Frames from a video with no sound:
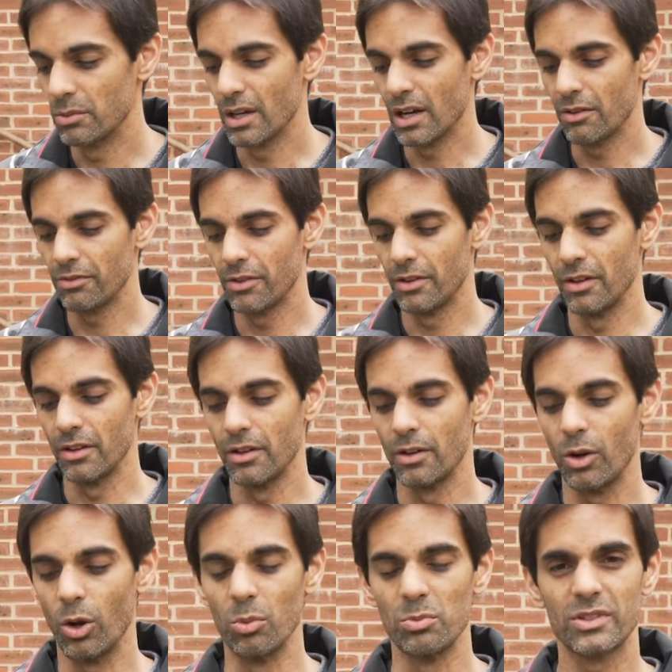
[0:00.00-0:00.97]
and I'm going
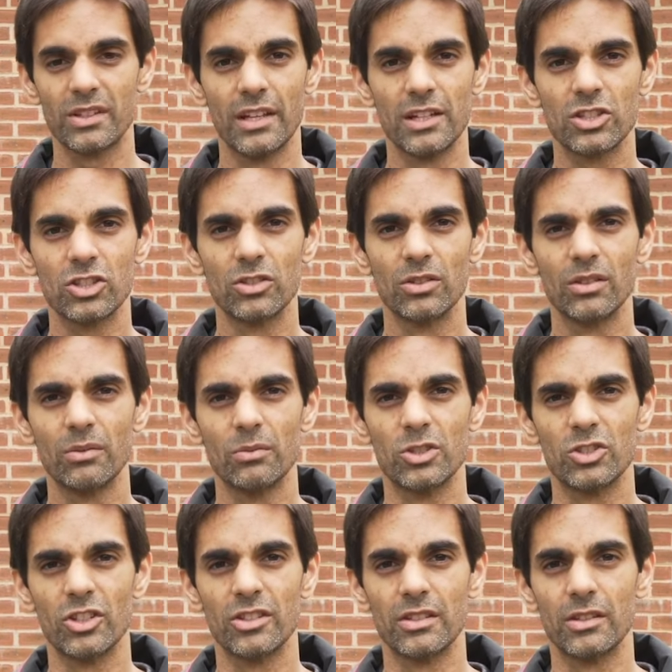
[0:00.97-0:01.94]
to show you
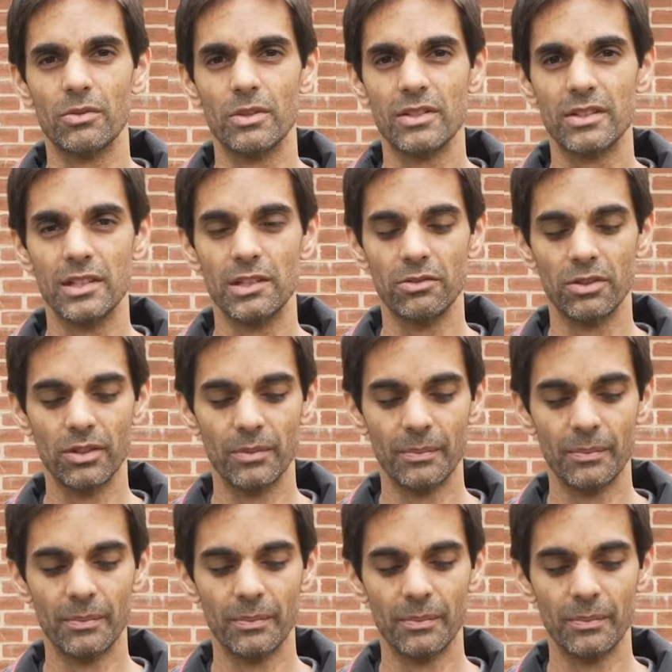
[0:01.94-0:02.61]
how it works.